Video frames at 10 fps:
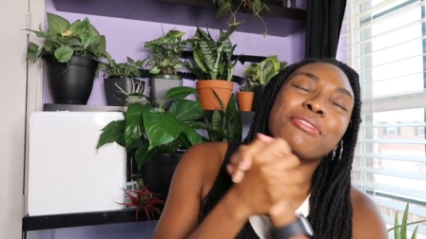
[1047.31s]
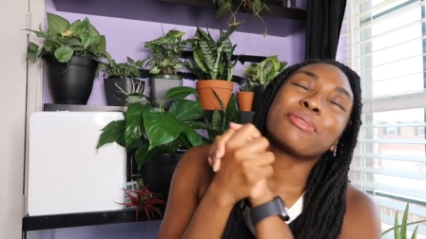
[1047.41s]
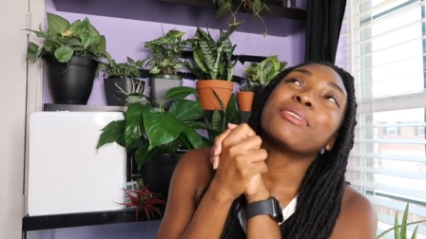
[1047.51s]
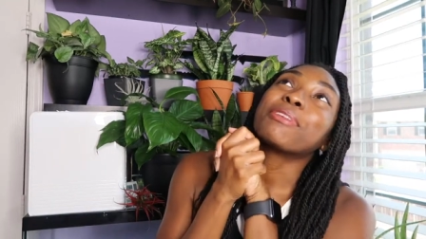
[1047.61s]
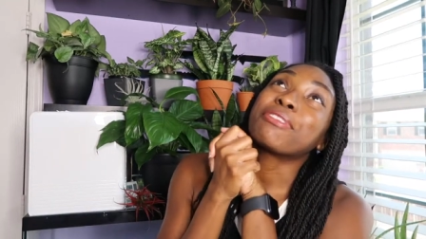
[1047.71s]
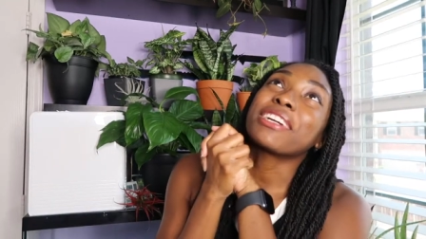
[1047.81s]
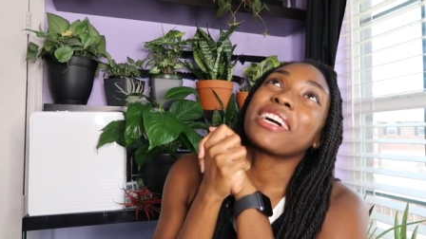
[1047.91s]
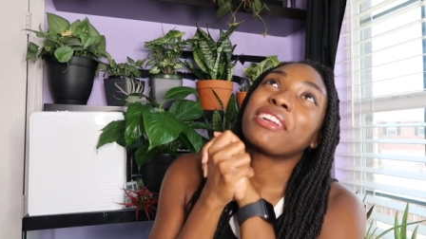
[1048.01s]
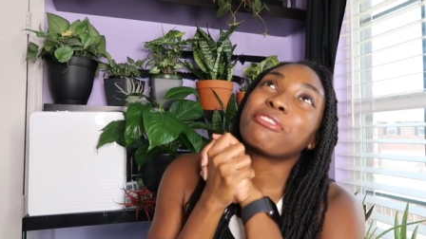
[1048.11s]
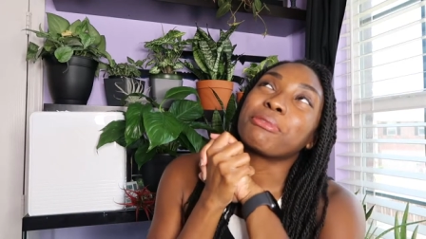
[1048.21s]
Well, my friend
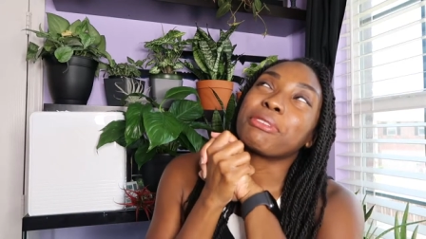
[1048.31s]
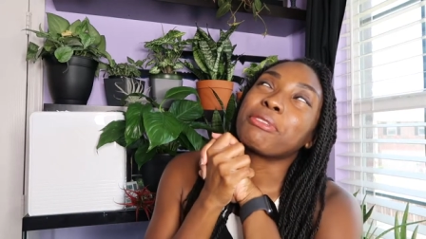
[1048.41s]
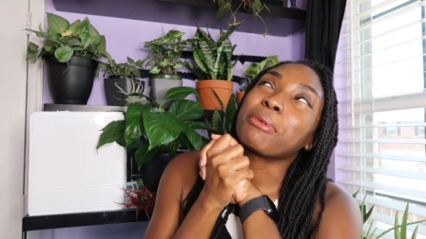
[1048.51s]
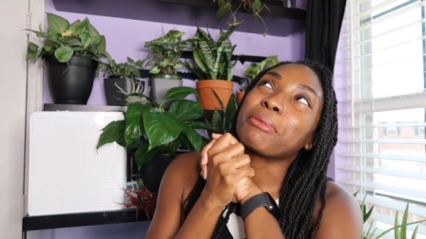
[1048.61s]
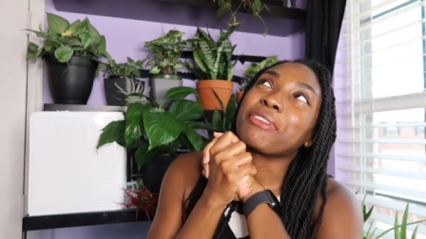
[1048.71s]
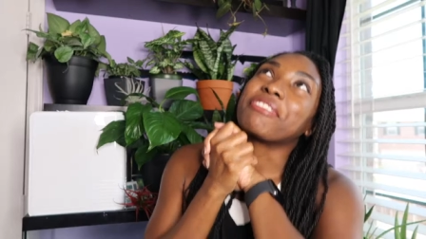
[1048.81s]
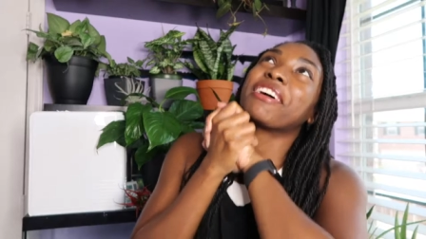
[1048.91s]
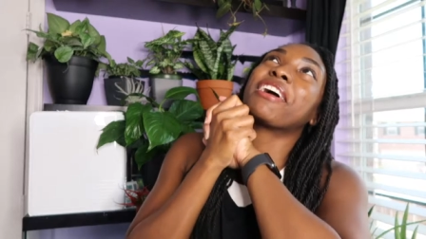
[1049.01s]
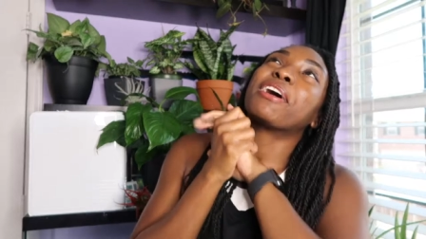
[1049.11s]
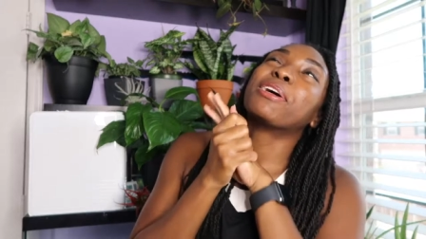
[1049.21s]
got it for me for my
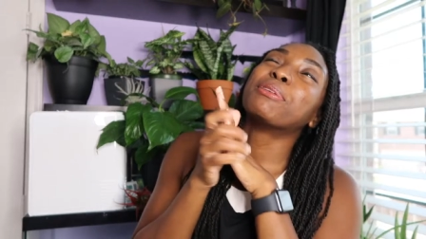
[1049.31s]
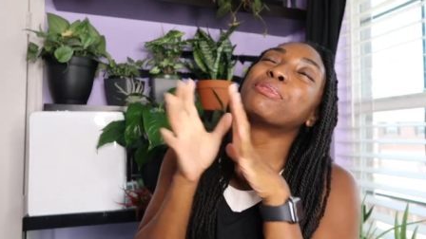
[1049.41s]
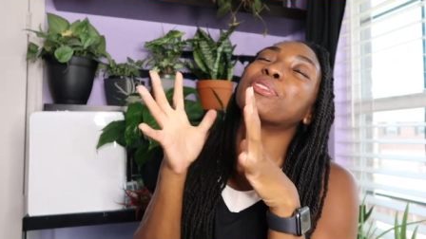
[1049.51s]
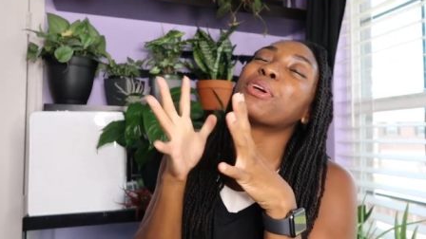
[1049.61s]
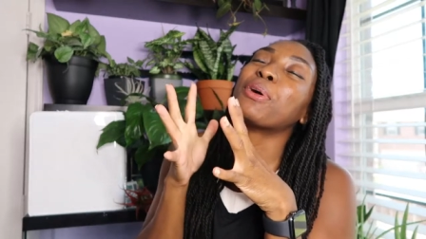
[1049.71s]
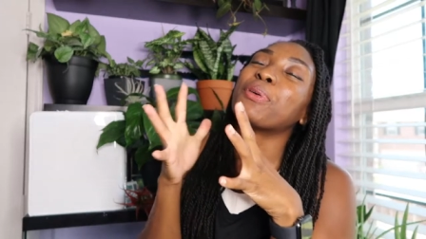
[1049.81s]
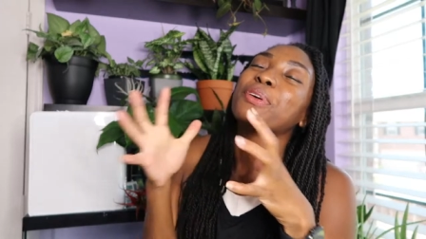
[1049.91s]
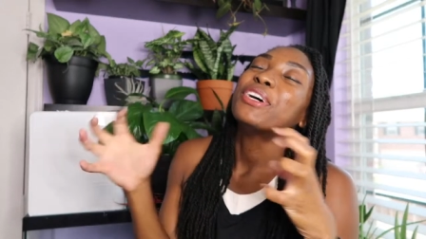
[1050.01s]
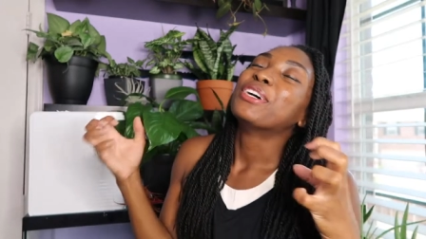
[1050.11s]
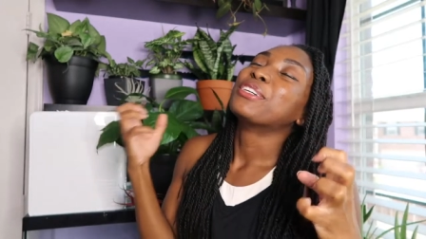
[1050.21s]
birthday. I am so
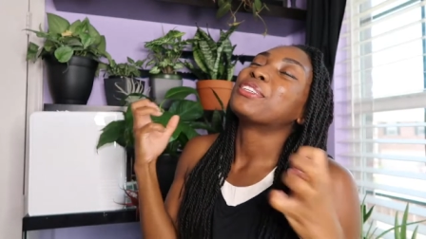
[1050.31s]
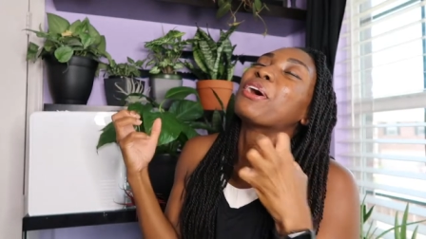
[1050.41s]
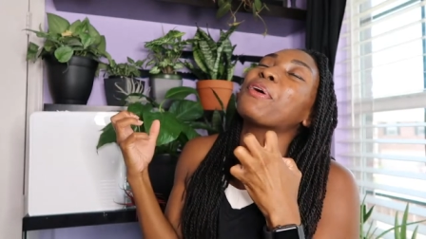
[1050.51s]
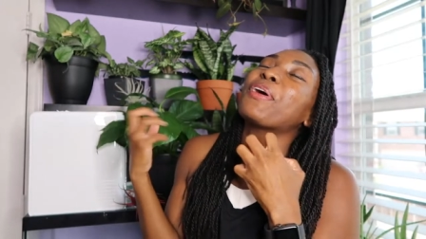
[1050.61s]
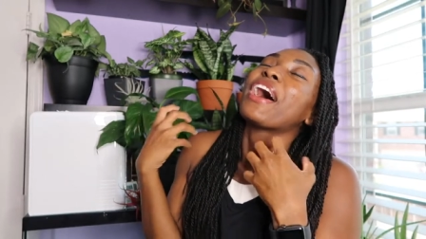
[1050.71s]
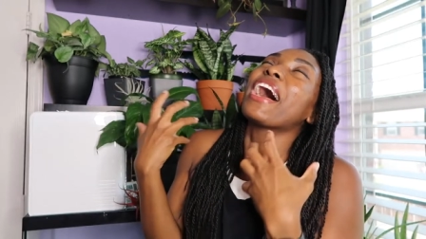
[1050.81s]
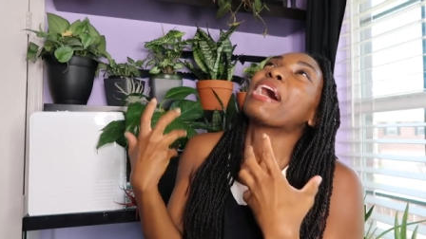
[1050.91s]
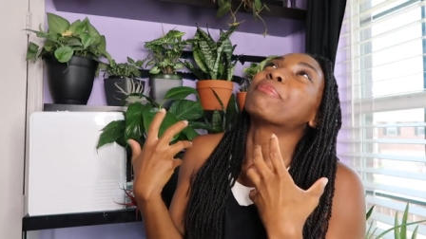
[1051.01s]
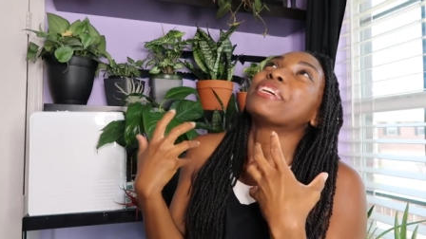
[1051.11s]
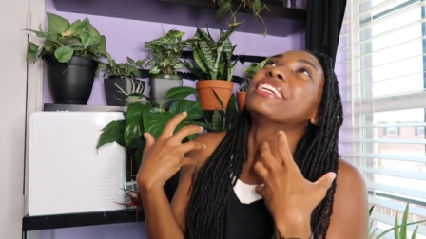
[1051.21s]

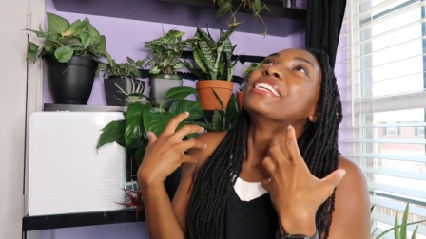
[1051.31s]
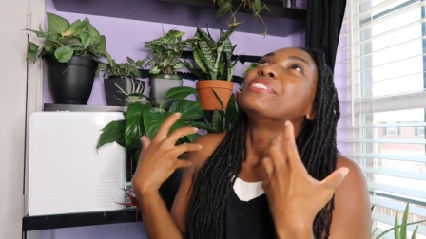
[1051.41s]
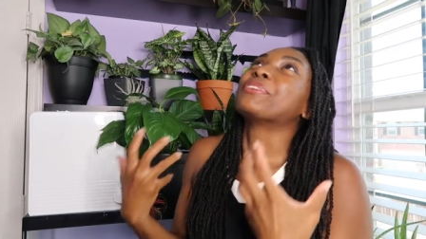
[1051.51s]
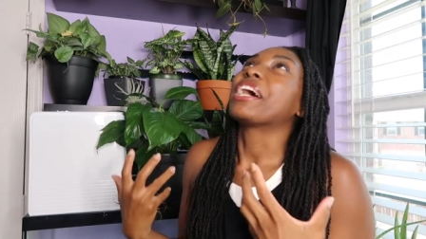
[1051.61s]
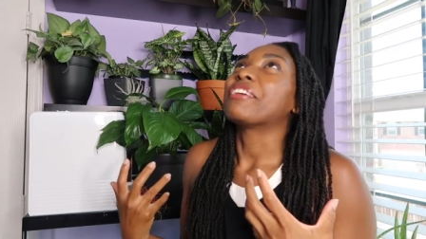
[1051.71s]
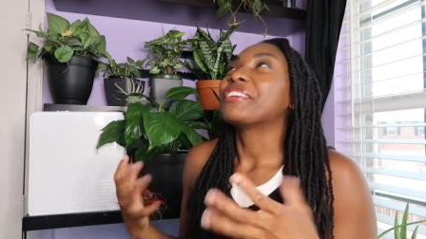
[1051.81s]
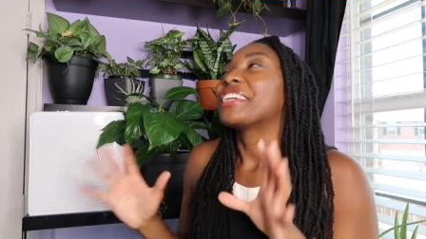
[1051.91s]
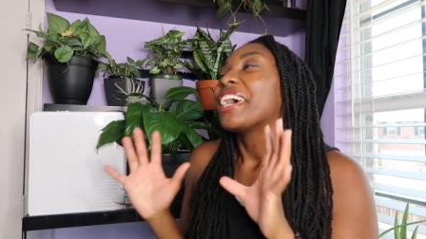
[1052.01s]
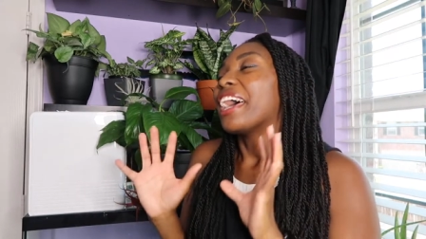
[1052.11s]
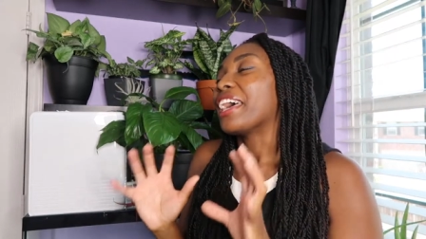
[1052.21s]
happy to have
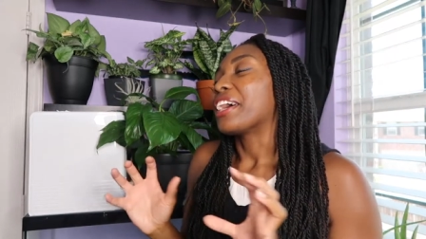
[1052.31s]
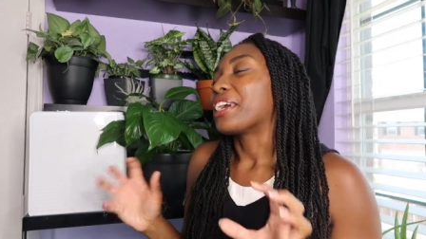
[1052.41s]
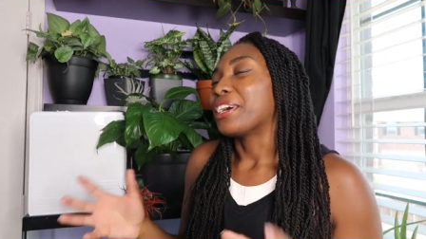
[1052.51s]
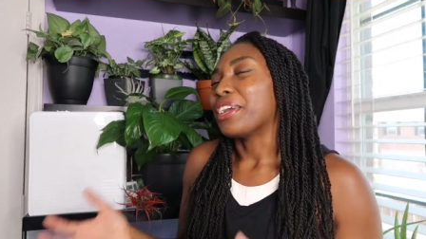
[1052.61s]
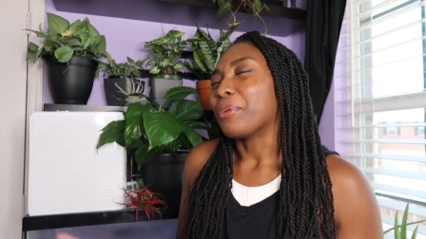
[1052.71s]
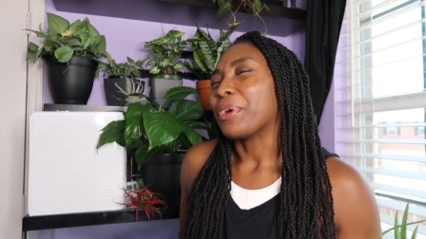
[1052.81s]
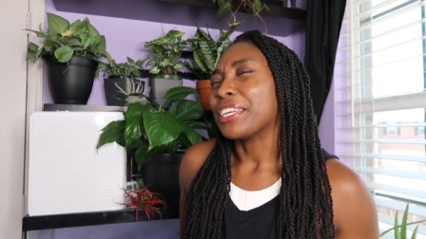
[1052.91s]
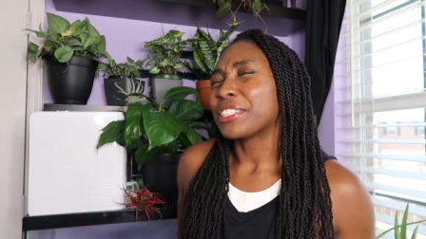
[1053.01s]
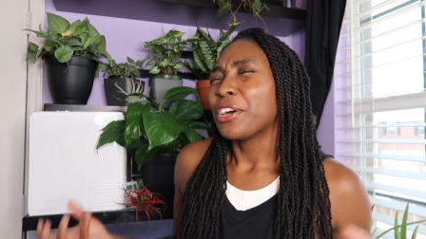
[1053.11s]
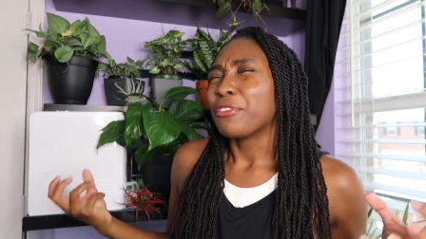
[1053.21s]
it, and I cannot
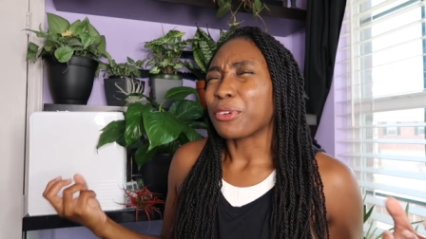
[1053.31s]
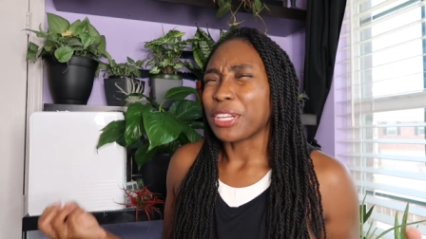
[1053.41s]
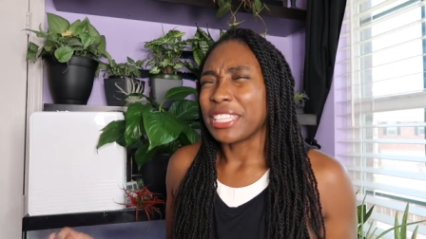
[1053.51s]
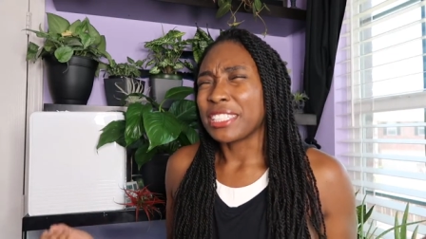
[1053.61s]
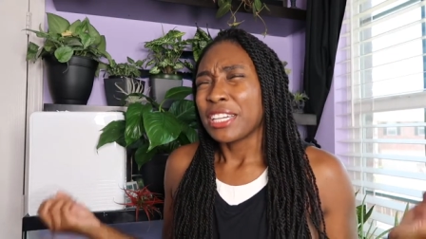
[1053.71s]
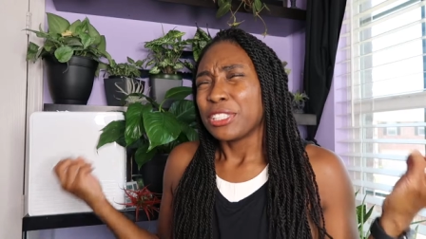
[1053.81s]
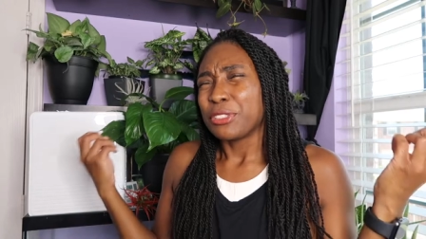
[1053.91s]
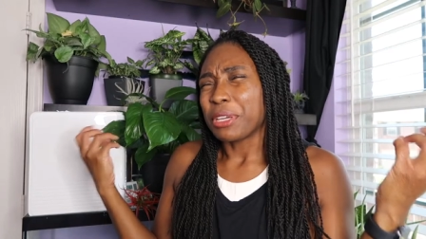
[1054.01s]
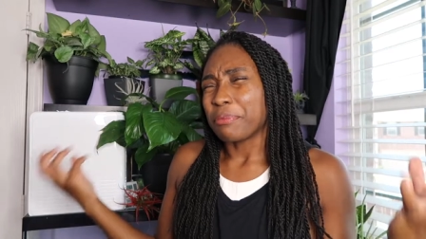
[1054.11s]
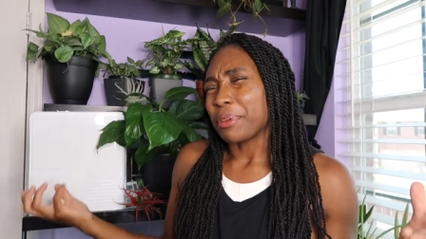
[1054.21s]
wait for it
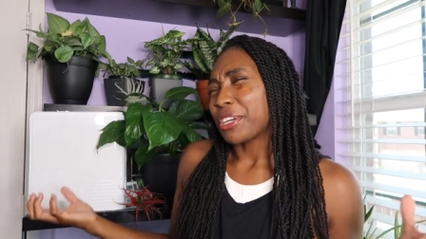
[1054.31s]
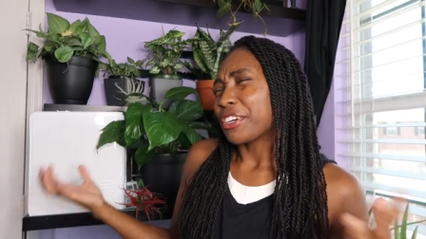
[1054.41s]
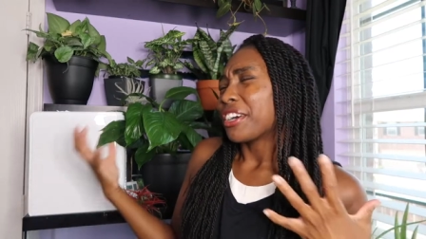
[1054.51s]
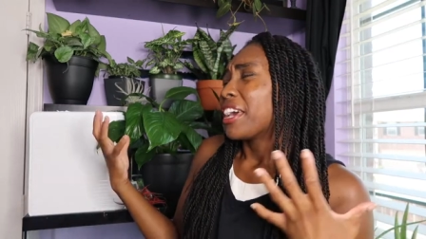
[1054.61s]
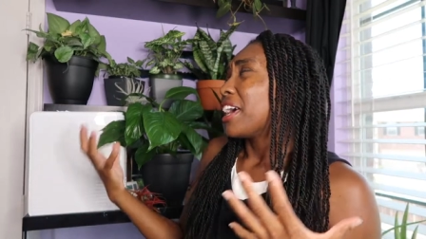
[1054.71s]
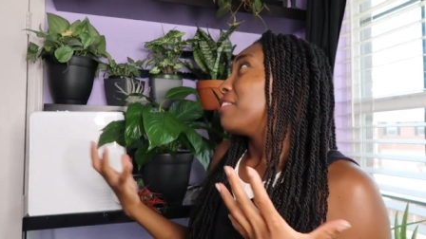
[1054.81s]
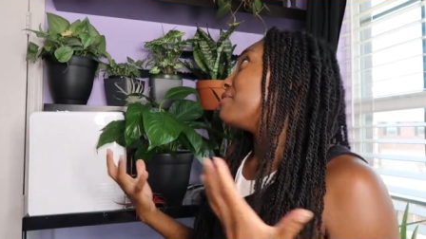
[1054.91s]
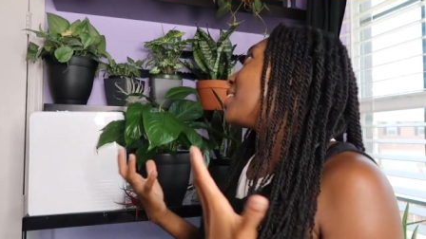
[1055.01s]
to get bigger and